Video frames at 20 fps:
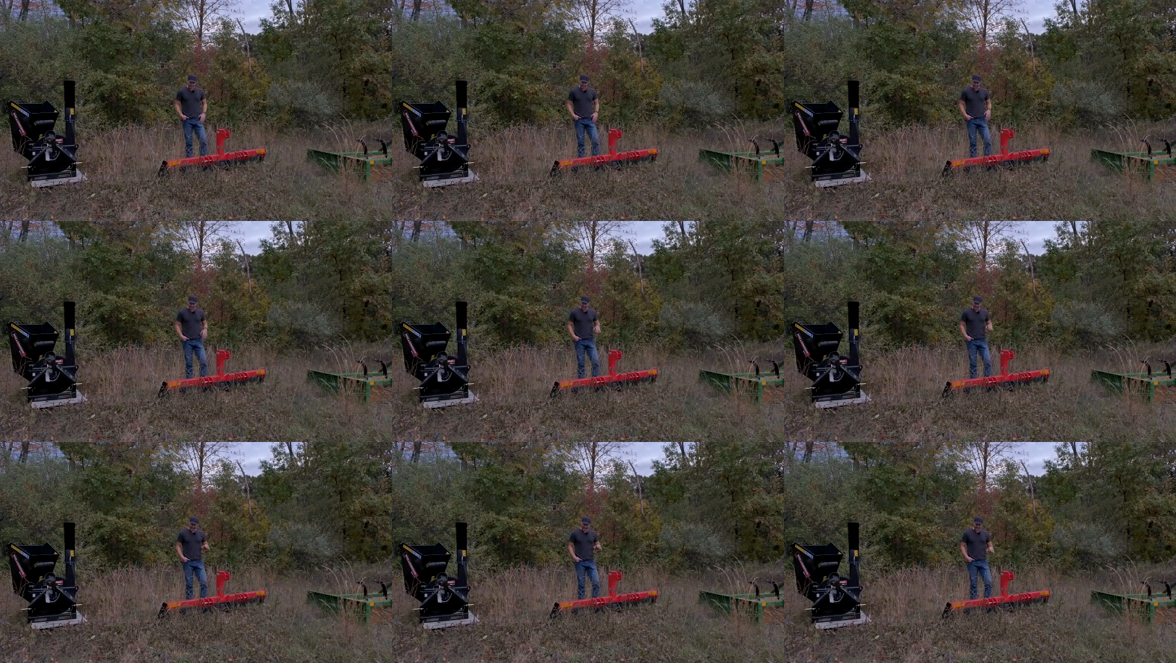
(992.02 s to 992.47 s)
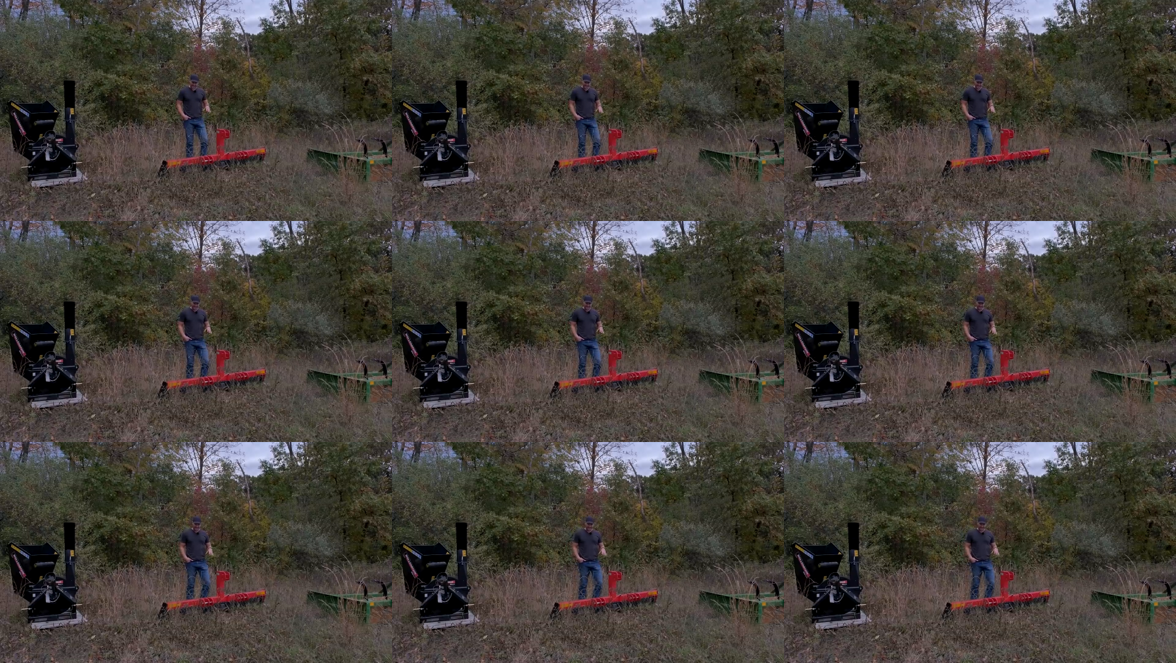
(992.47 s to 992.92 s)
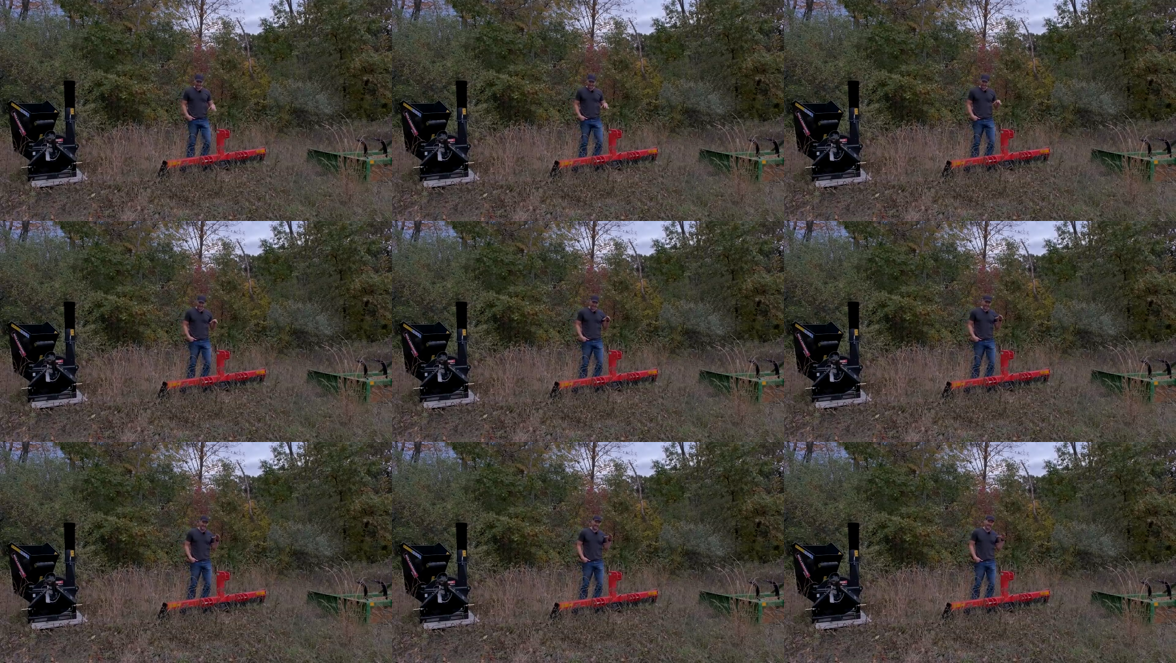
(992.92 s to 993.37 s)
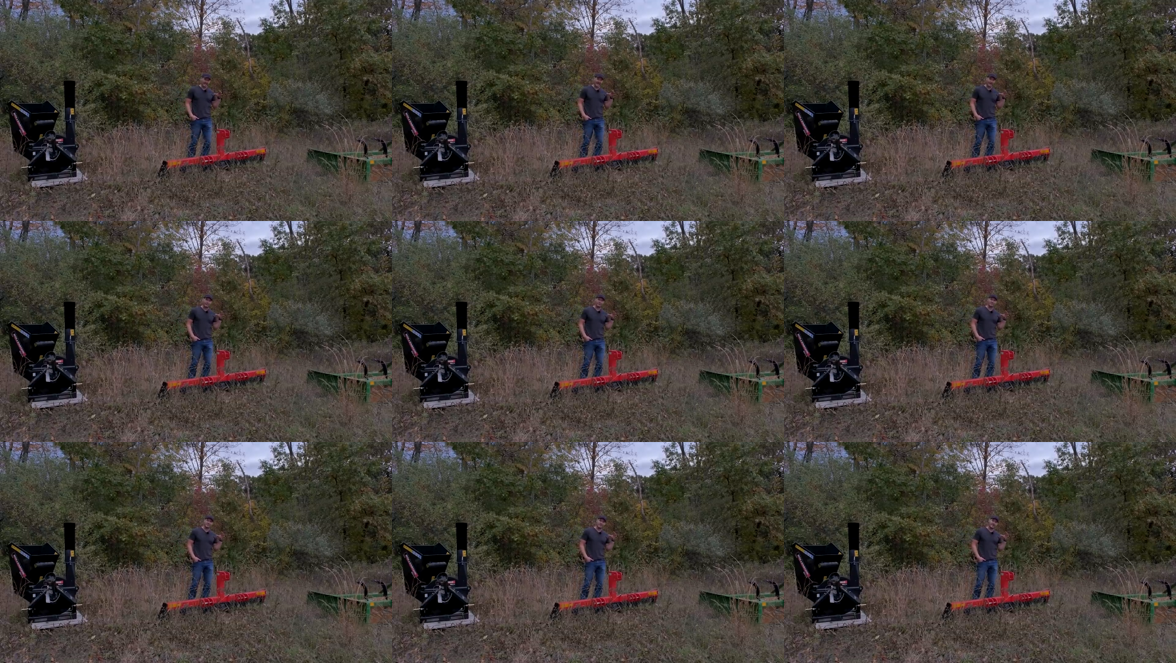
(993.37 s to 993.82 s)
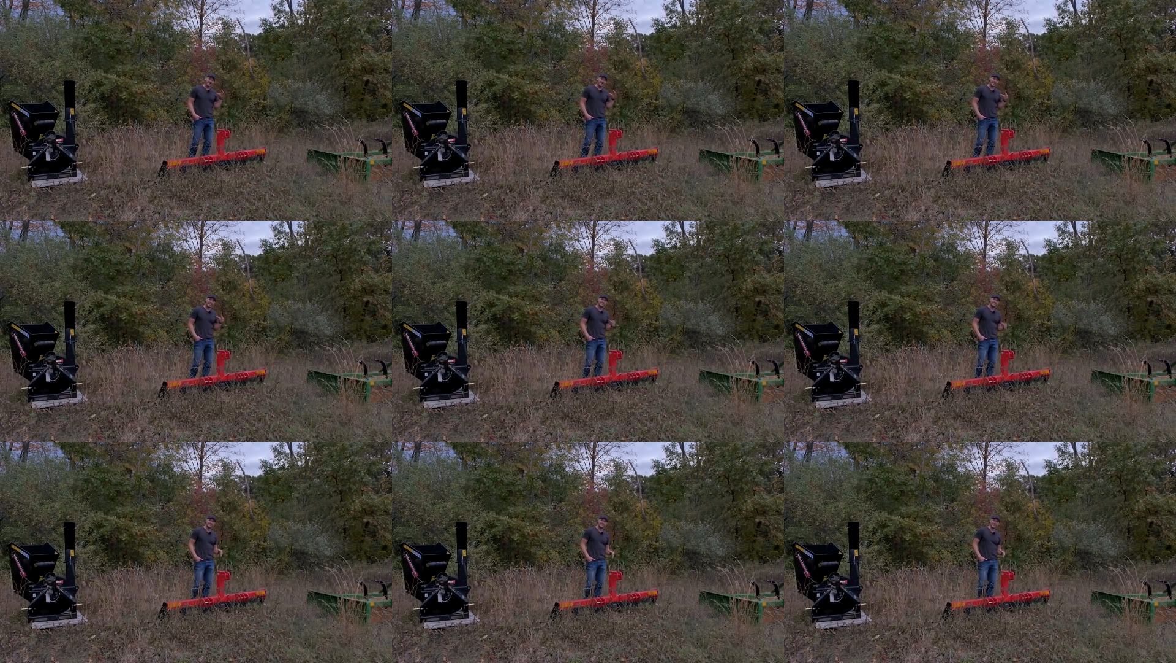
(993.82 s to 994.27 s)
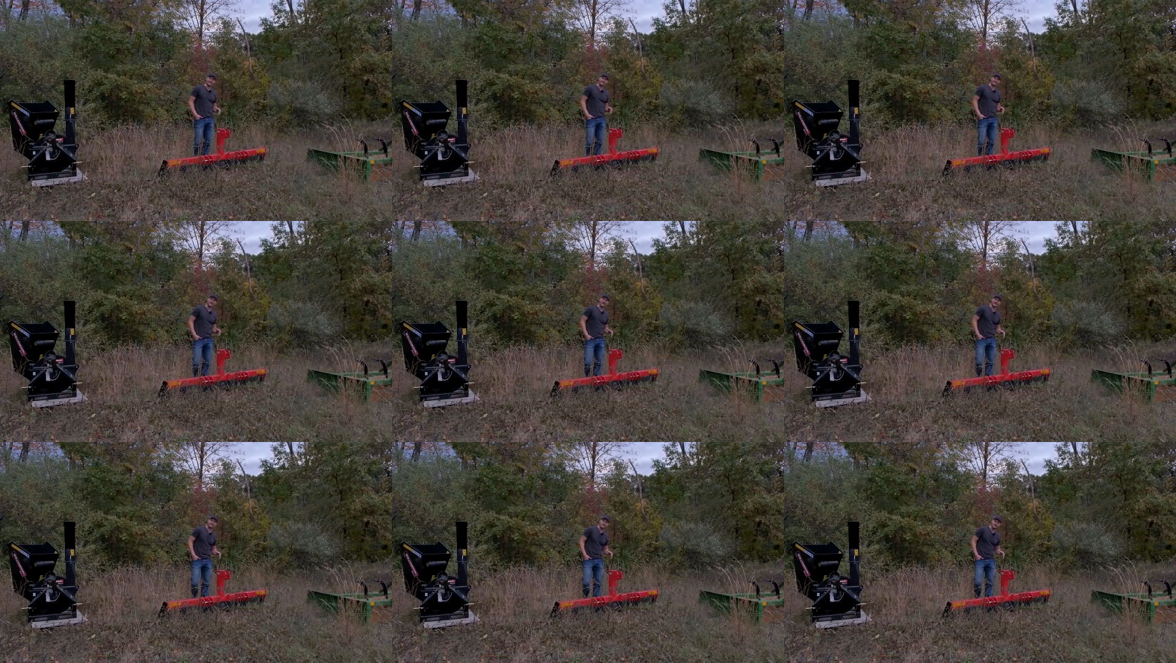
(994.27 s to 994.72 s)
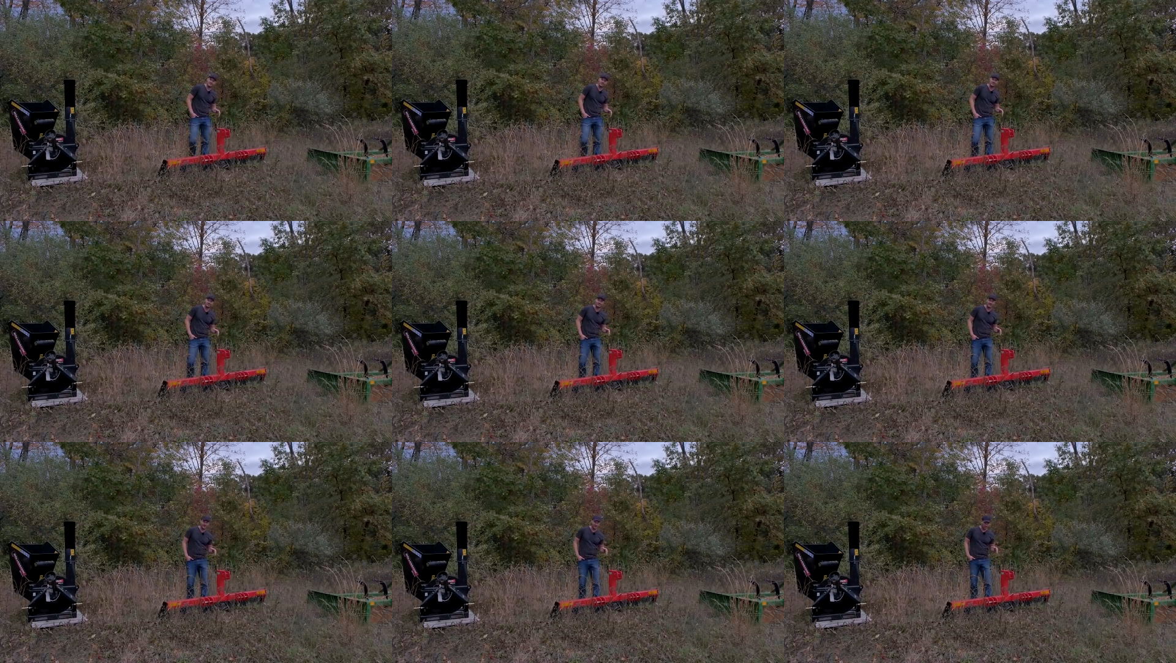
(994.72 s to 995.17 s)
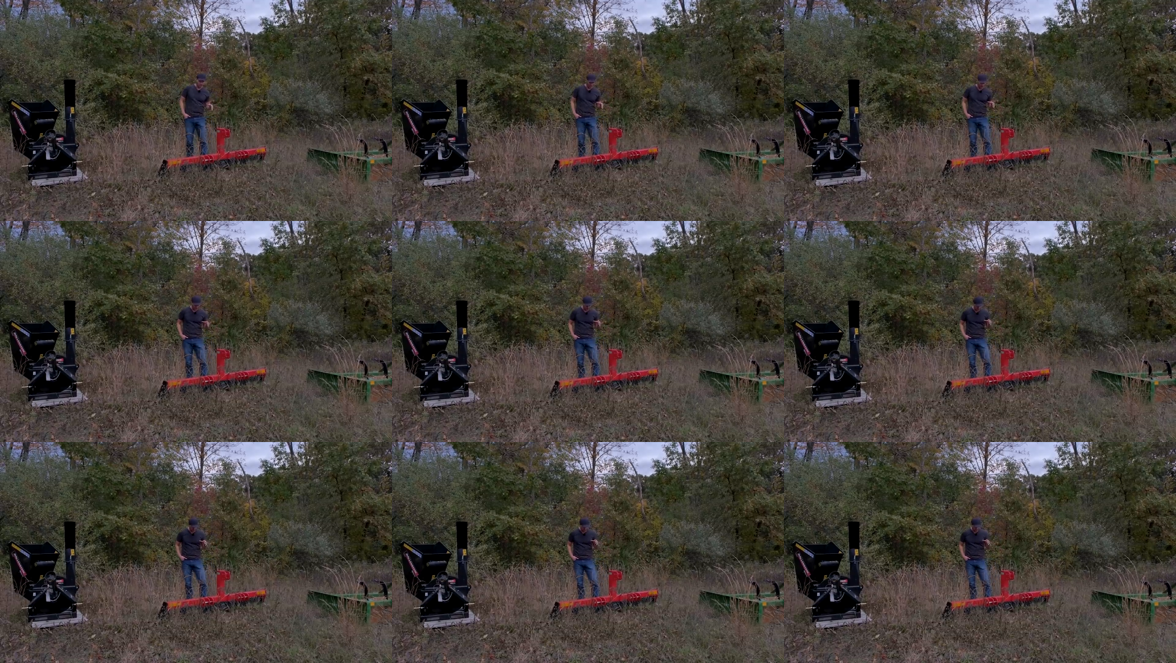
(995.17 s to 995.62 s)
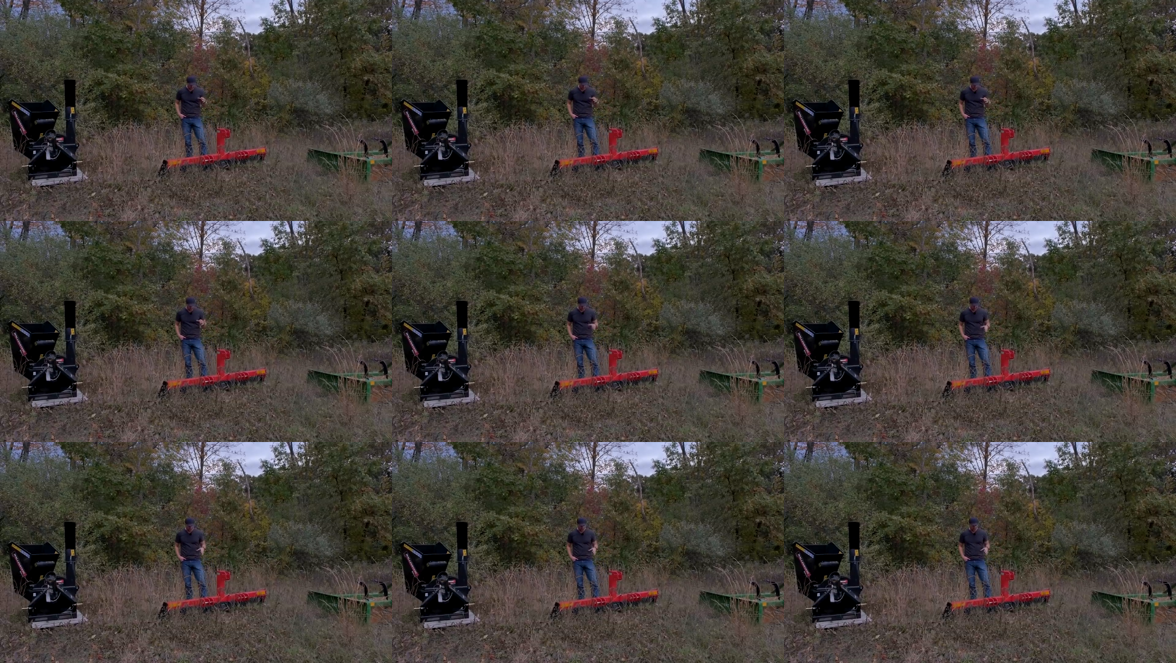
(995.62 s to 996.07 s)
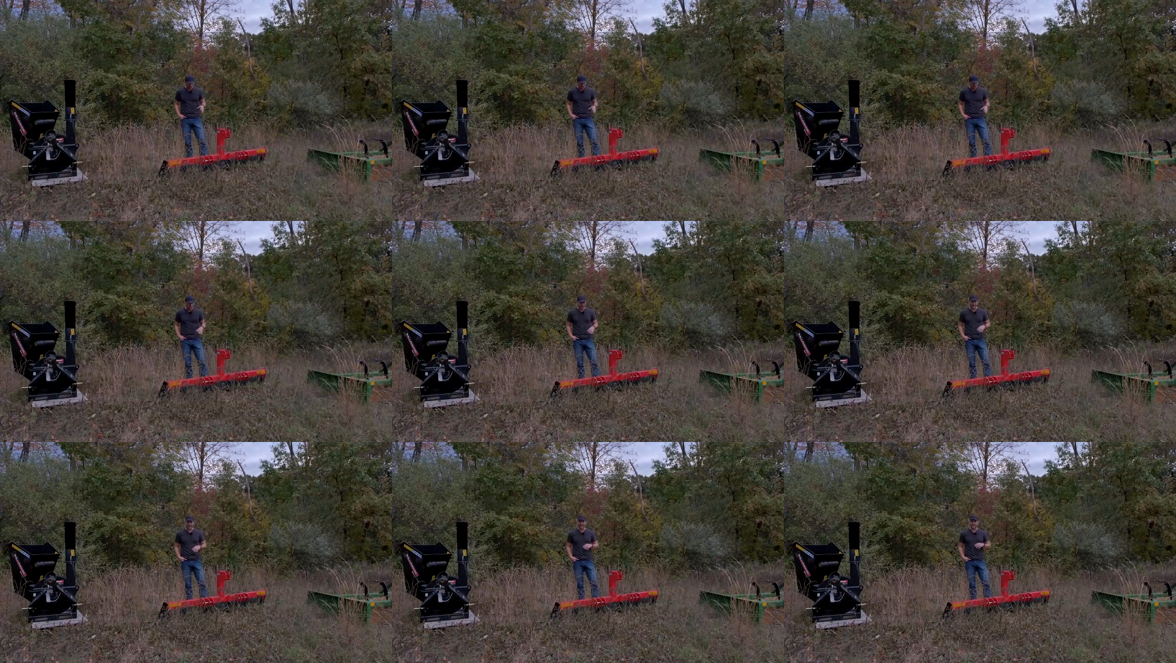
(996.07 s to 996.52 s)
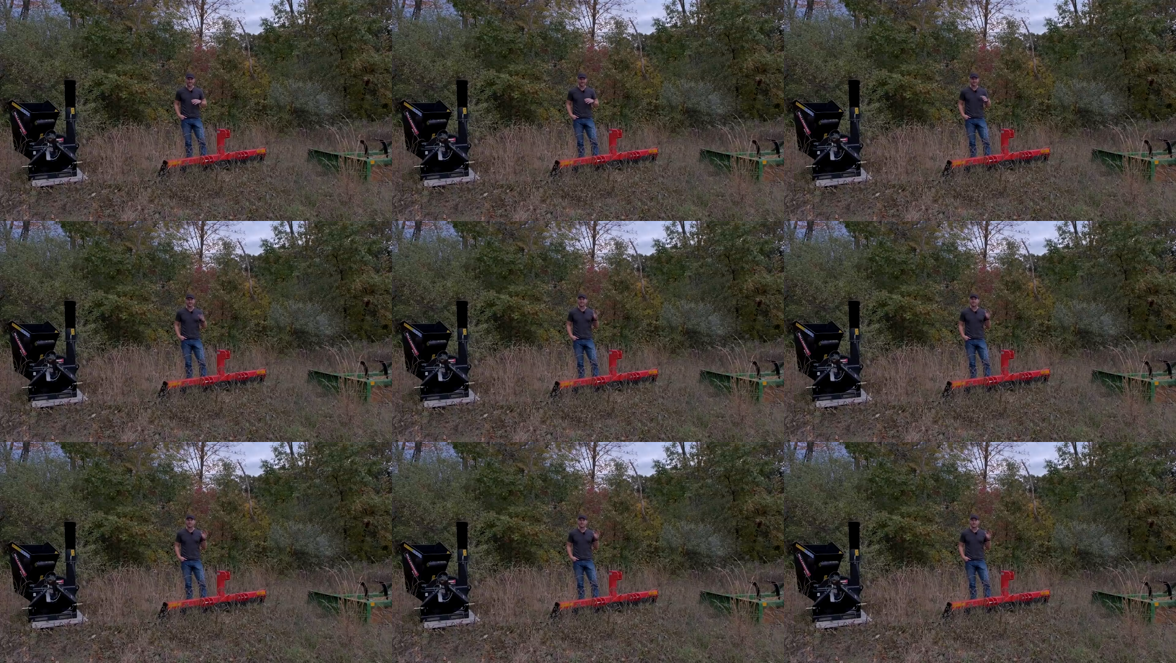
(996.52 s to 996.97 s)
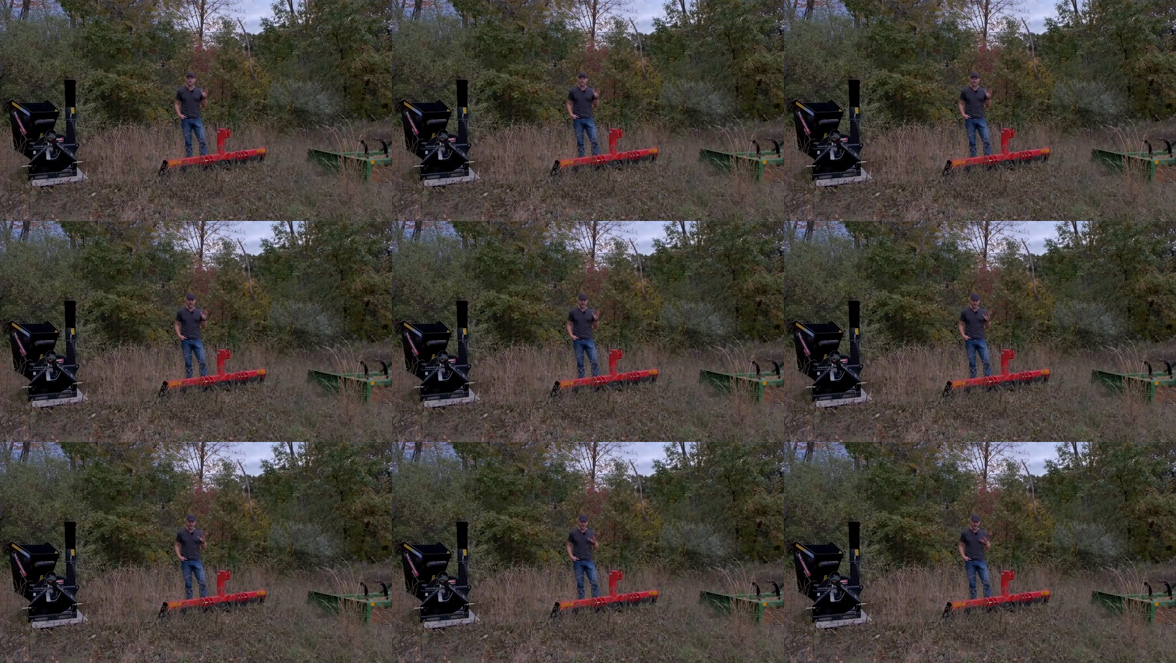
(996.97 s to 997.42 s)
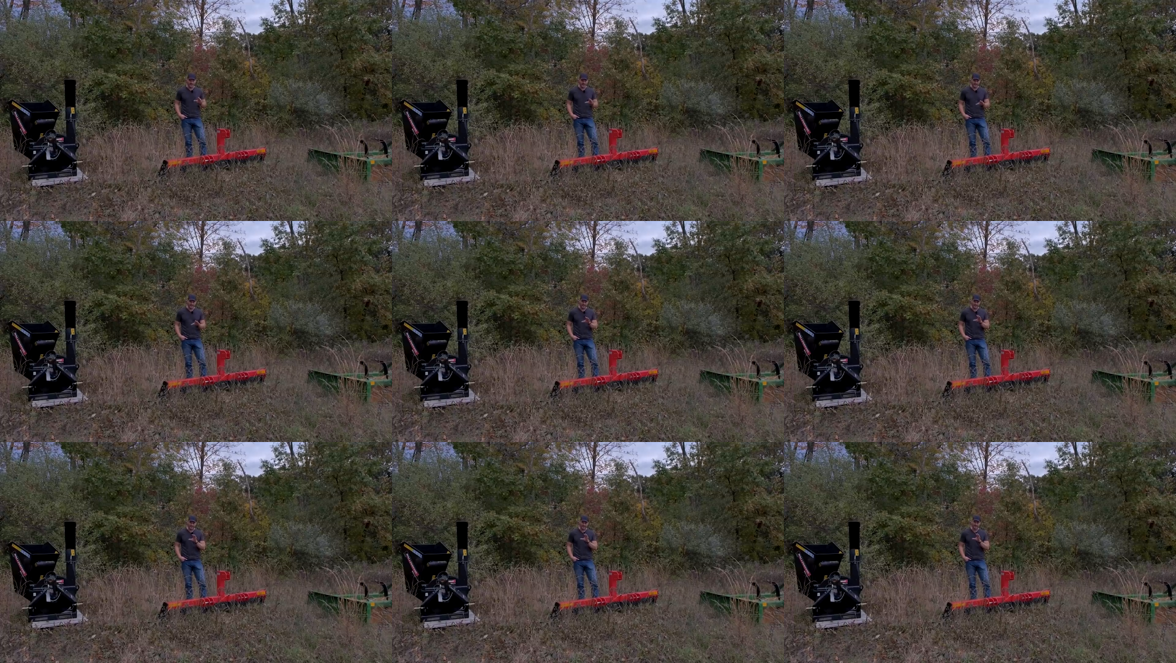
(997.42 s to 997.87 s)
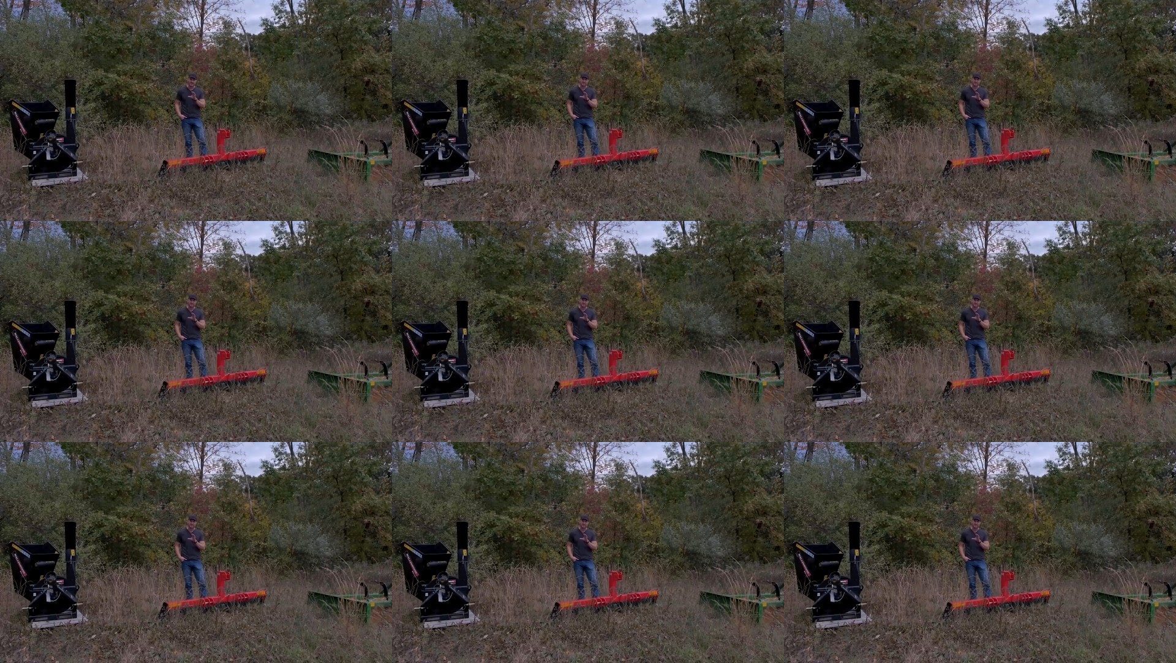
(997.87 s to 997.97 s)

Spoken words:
No face is visible, so there are no lips to read.